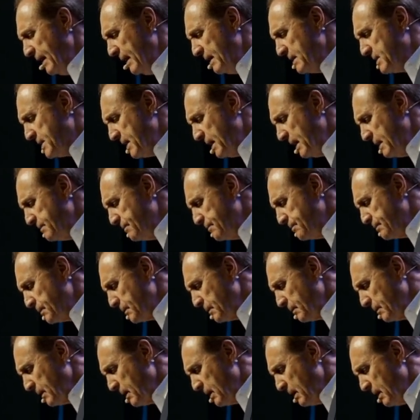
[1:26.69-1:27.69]
It said,
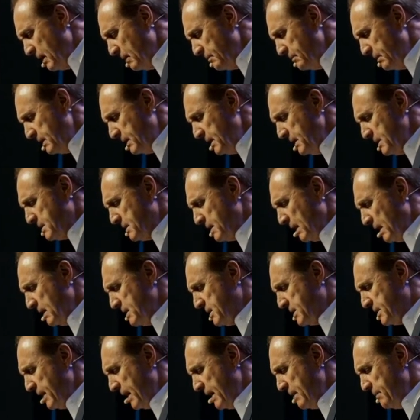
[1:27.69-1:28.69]
"But this I
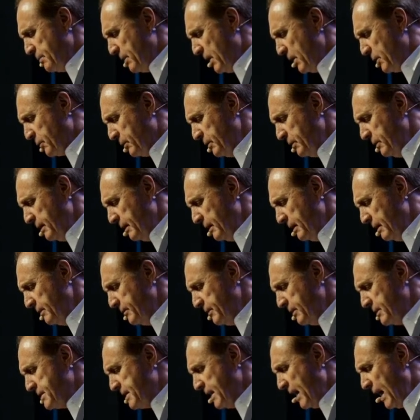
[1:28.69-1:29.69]
say, brethren,
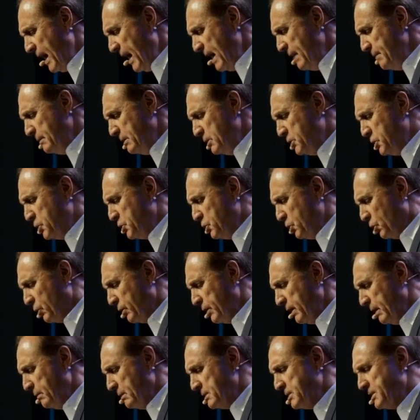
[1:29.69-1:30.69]
the time is
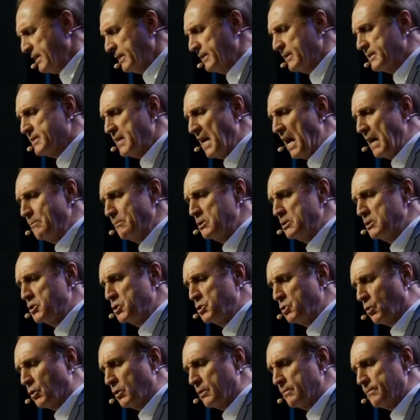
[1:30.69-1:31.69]
short." Everybody say, "The time is
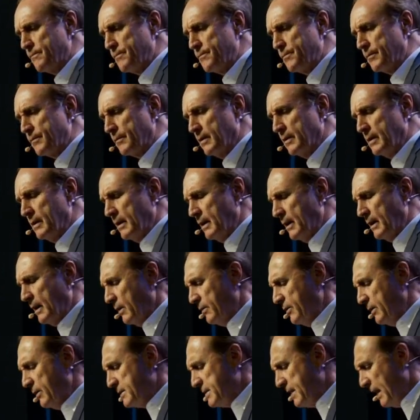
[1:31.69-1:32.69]
short."
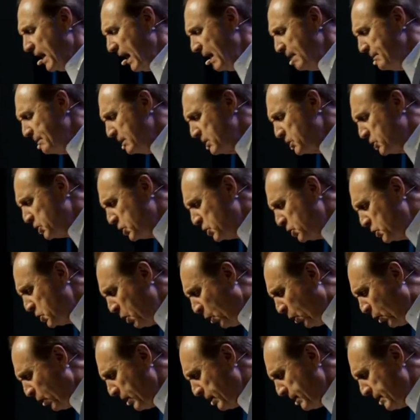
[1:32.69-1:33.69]
The time is
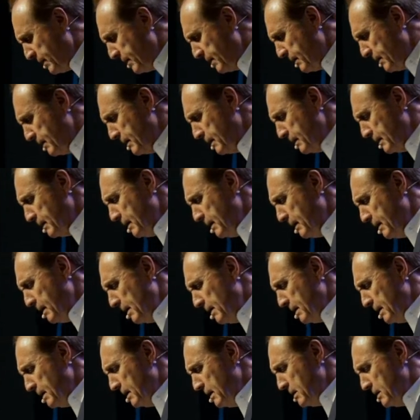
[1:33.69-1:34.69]
short,
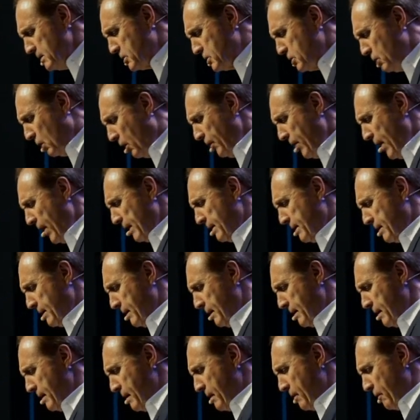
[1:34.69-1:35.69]
so
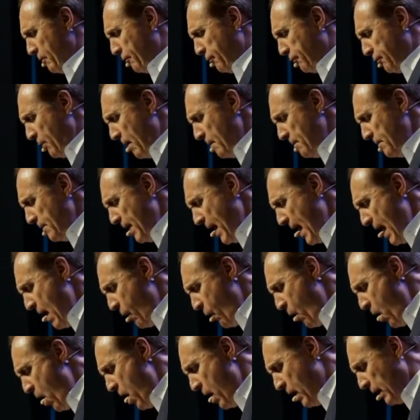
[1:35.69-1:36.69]
that from
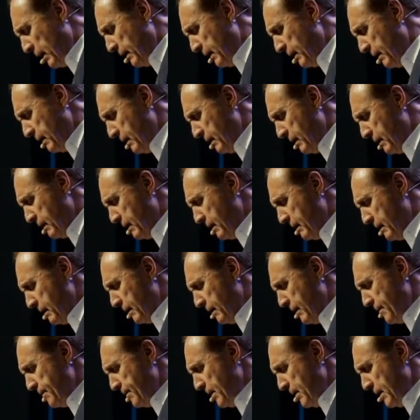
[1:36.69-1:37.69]
now on,
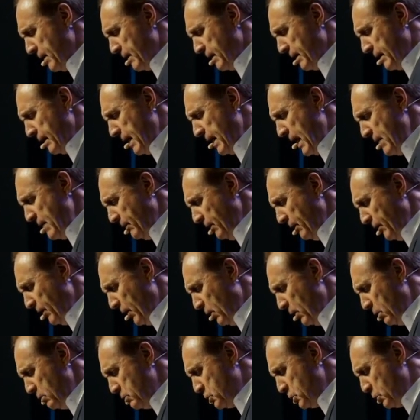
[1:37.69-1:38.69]
even
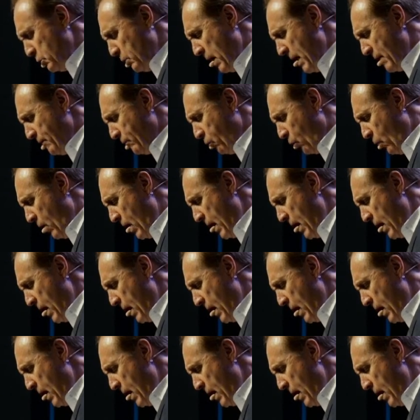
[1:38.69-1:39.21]
those who have